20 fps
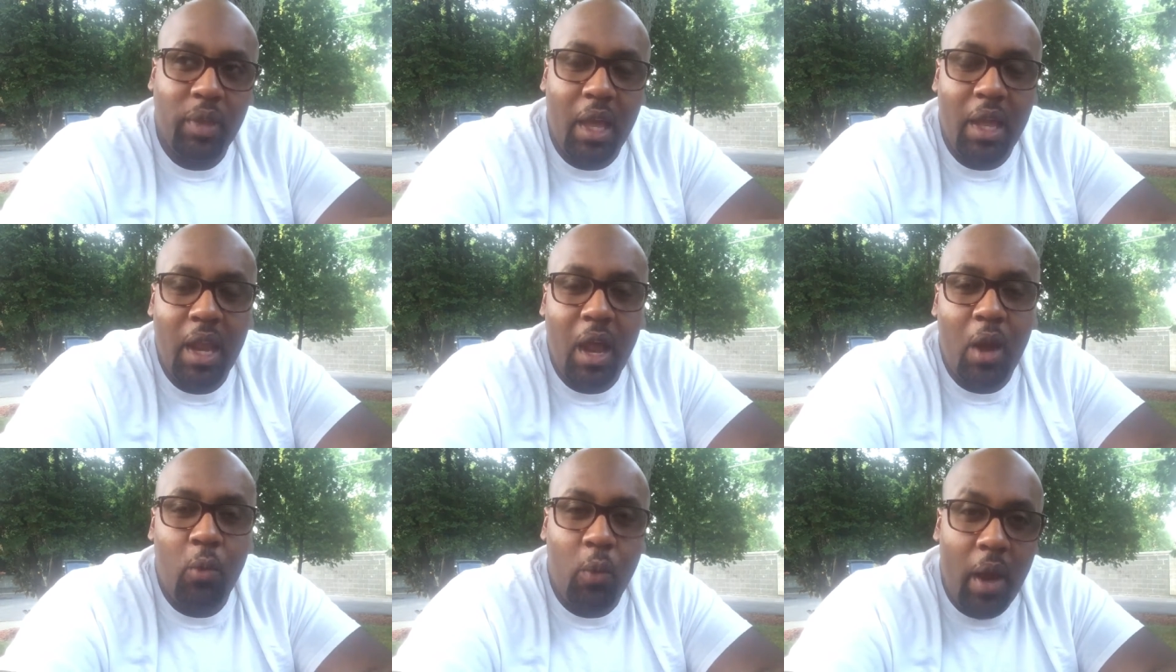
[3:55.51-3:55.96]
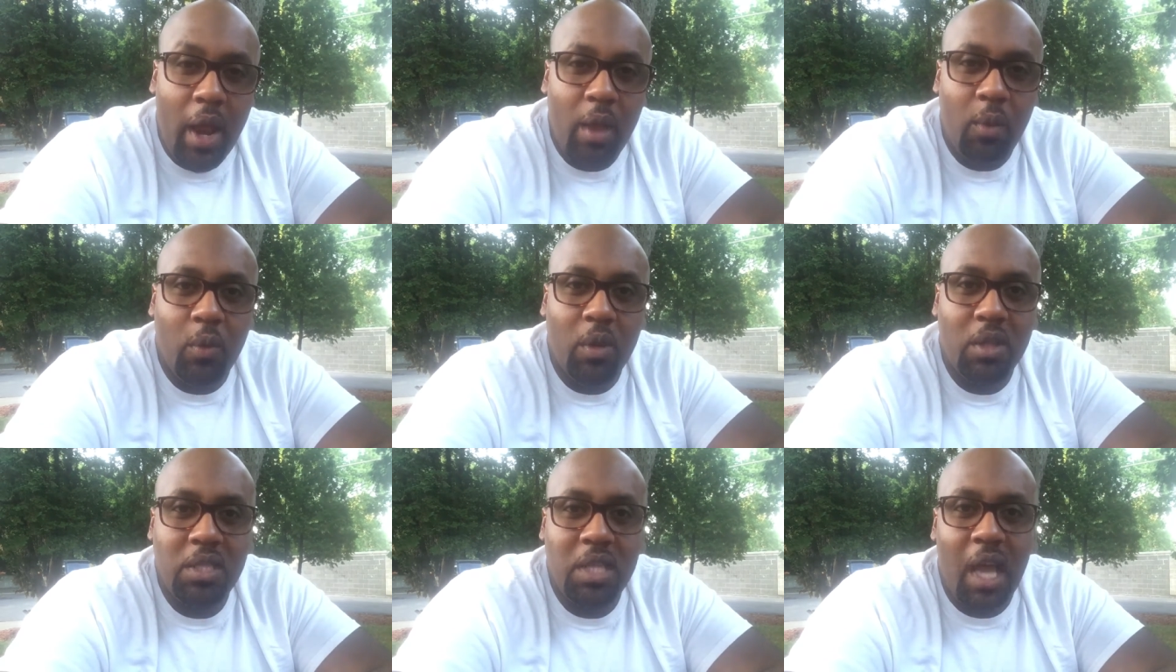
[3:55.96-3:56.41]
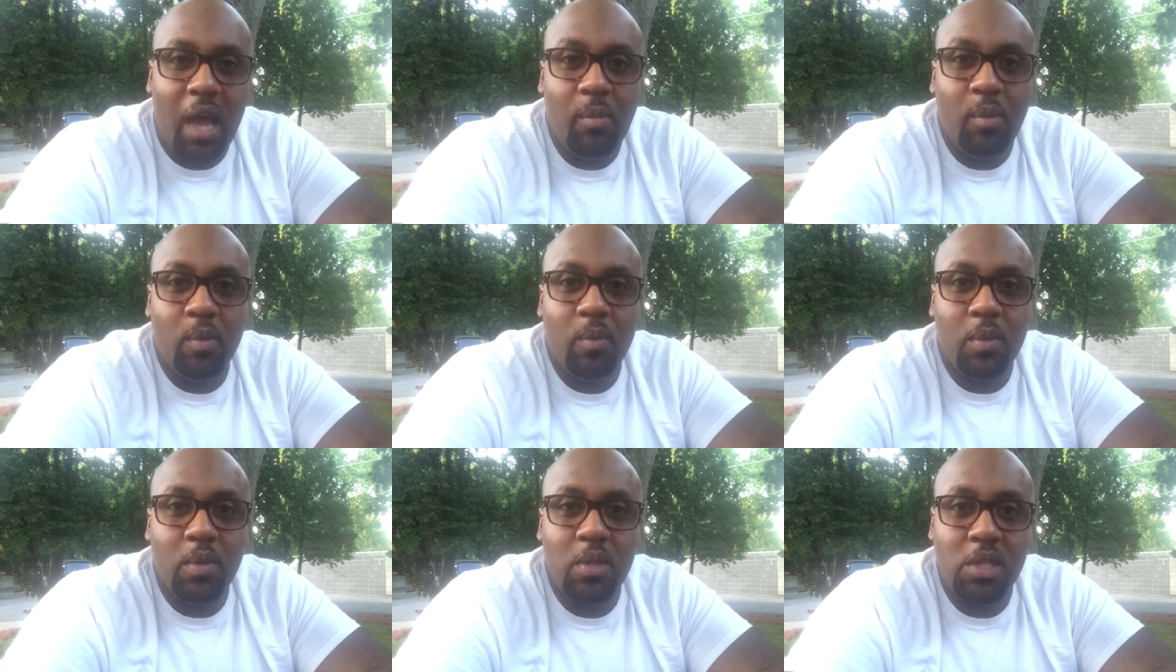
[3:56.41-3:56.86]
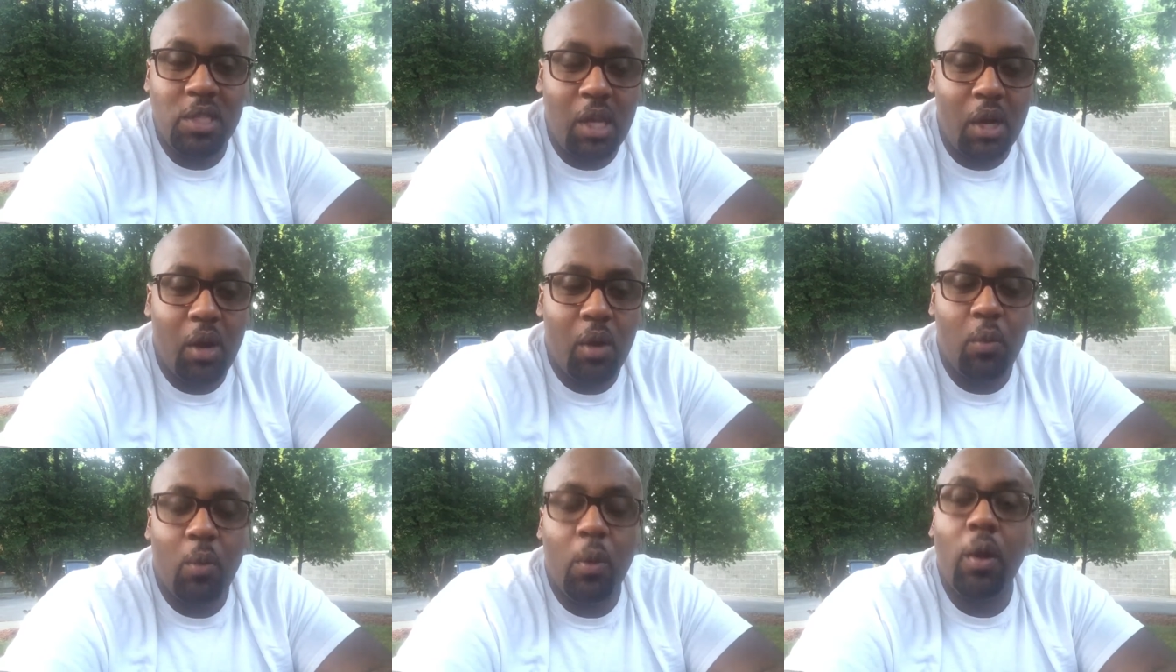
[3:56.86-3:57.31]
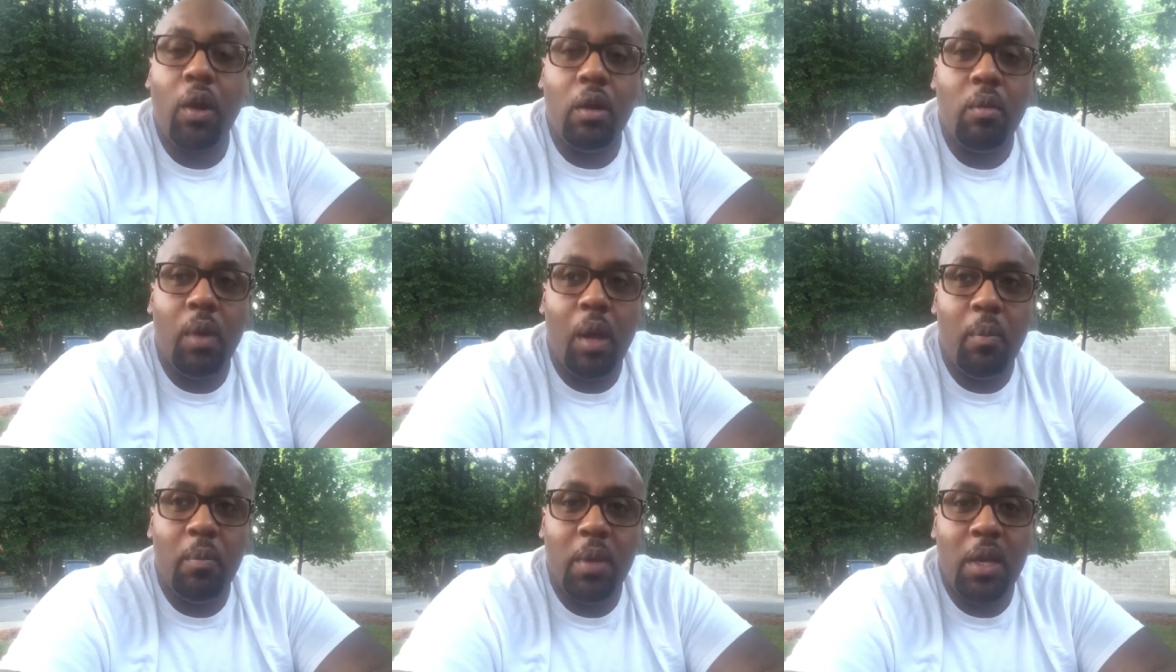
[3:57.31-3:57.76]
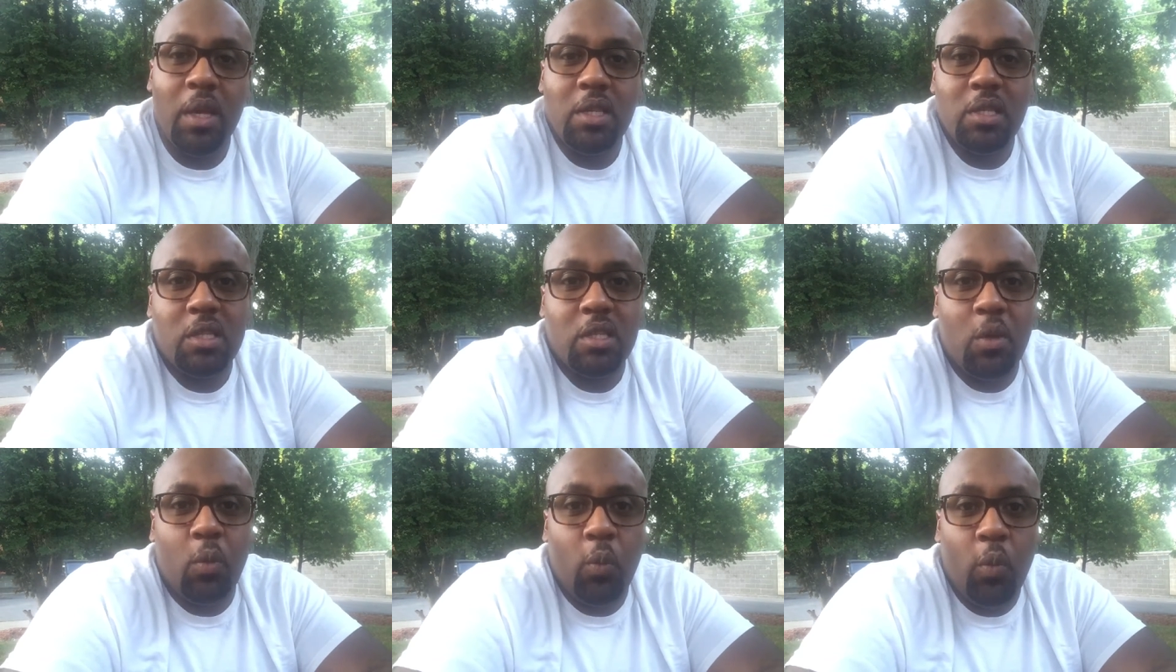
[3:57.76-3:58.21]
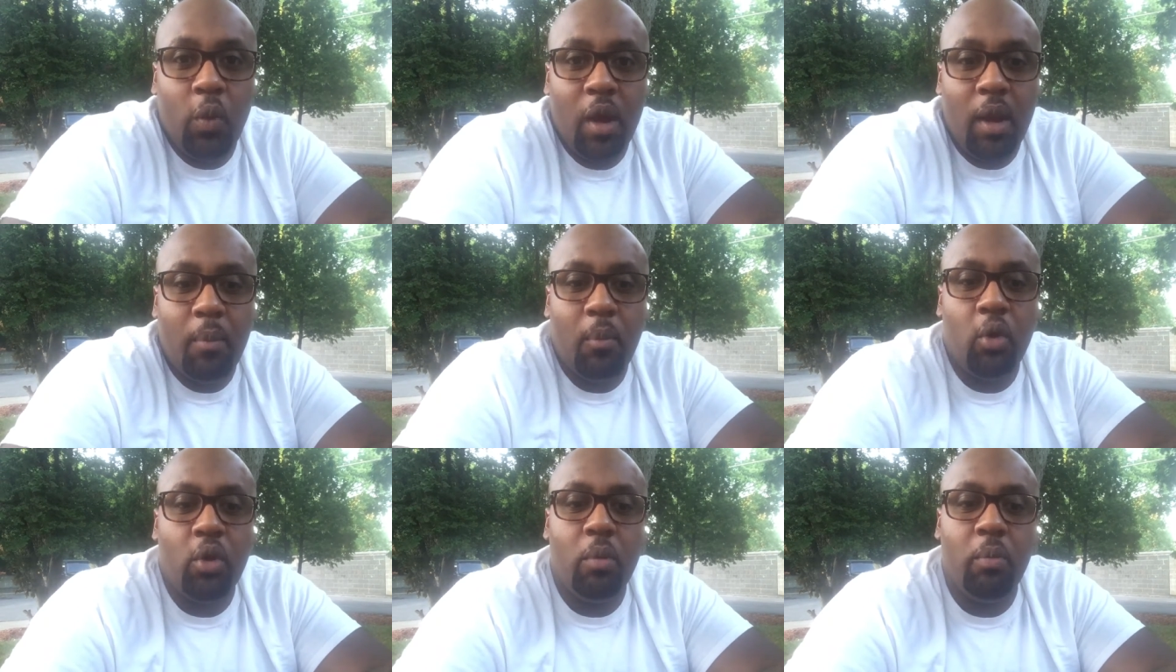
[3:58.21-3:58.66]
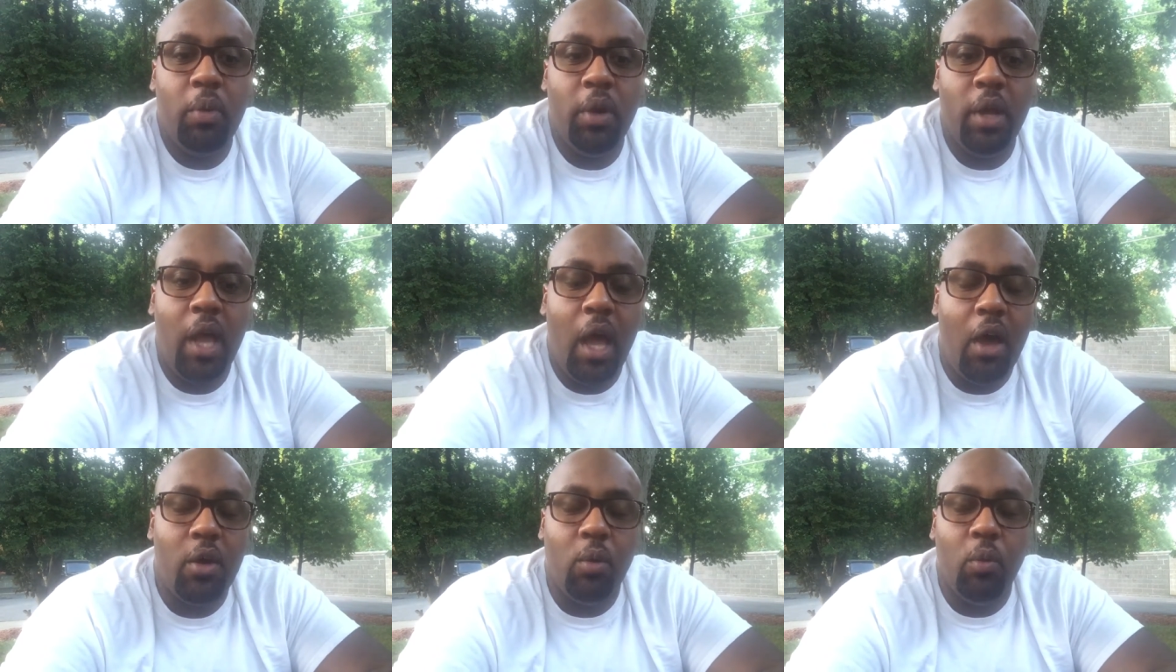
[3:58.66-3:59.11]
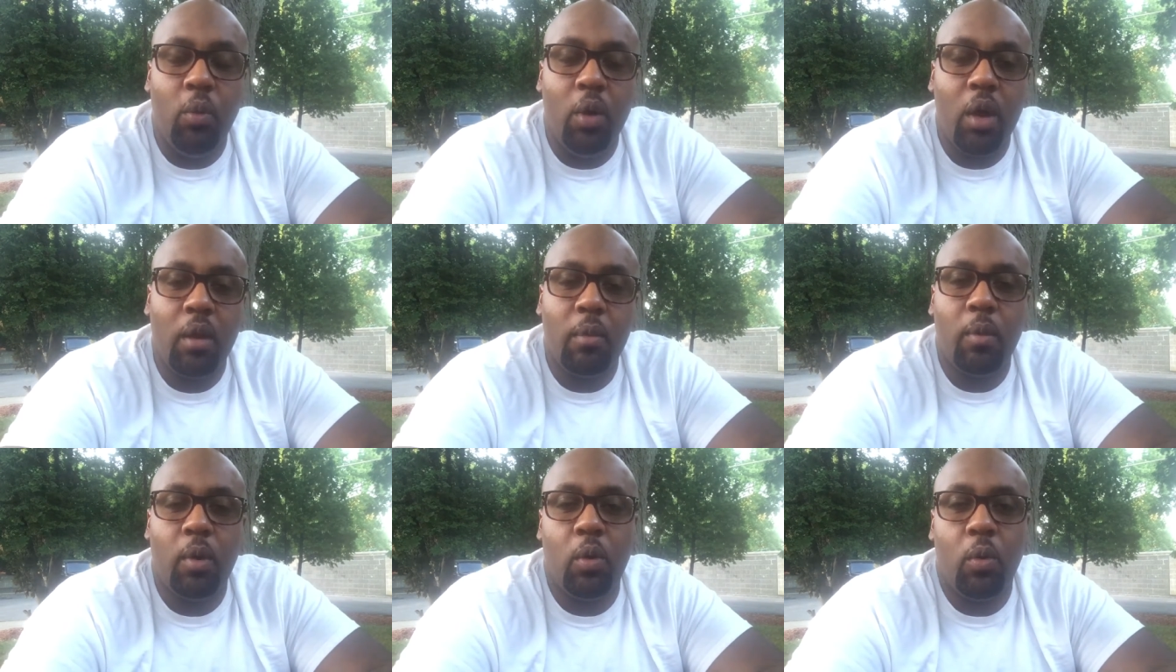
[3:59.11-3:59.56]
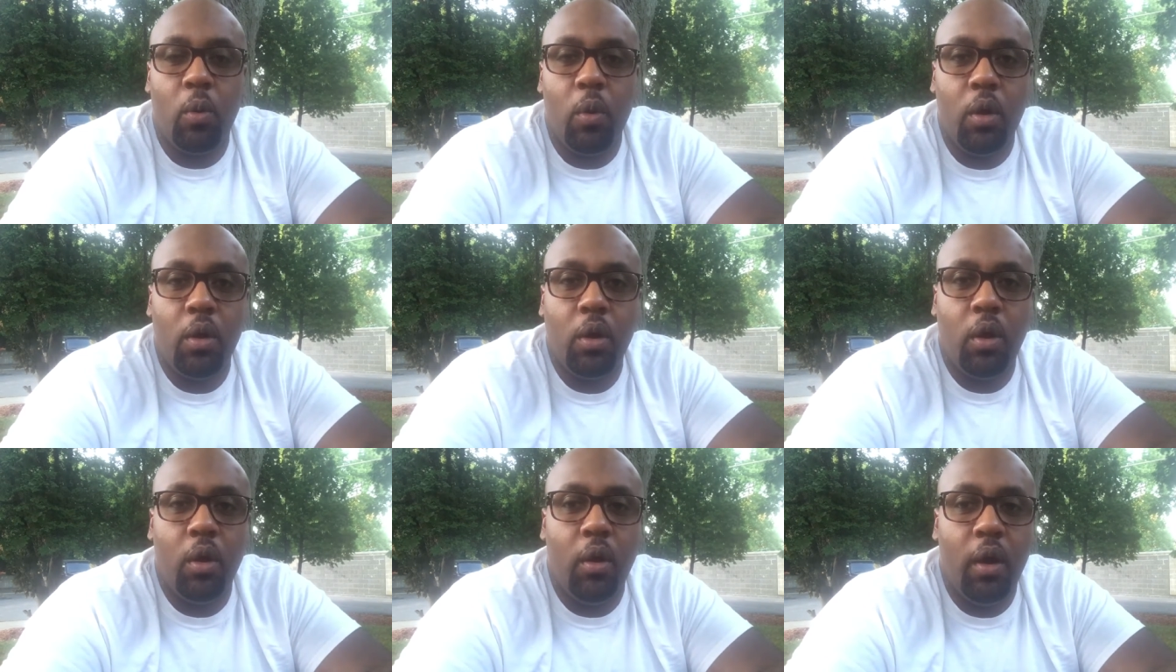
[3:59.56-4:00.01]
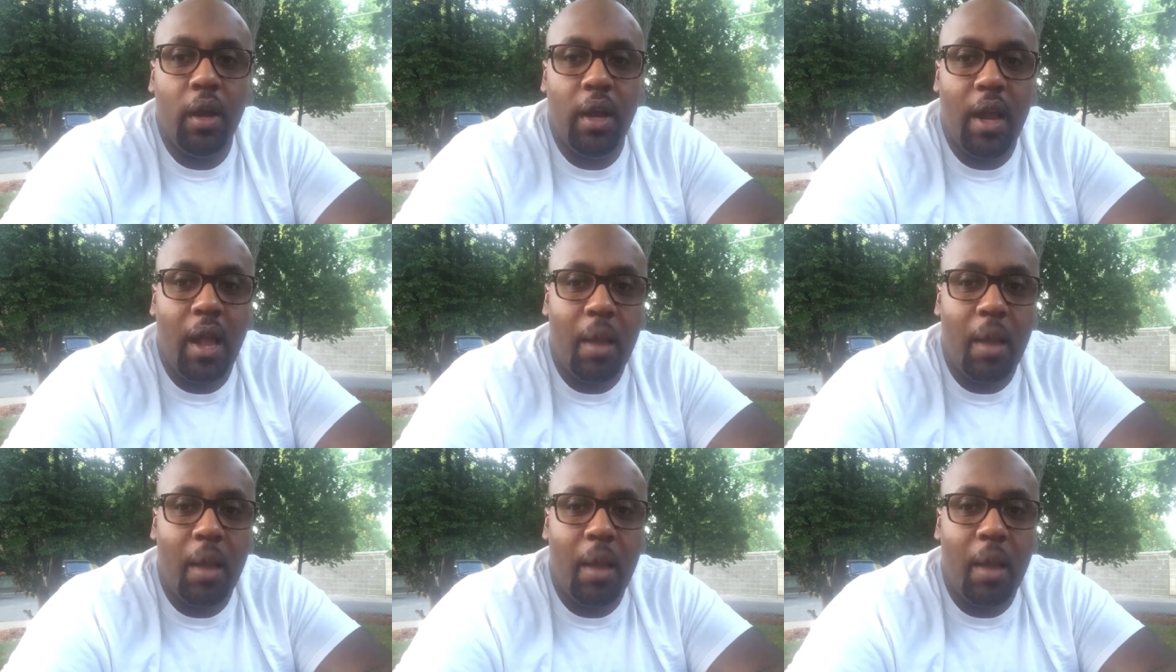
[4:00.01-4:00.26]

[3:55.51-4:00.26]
And I write what time I'm going to start working on my business and what I'm going to put out and what I'm going to work on.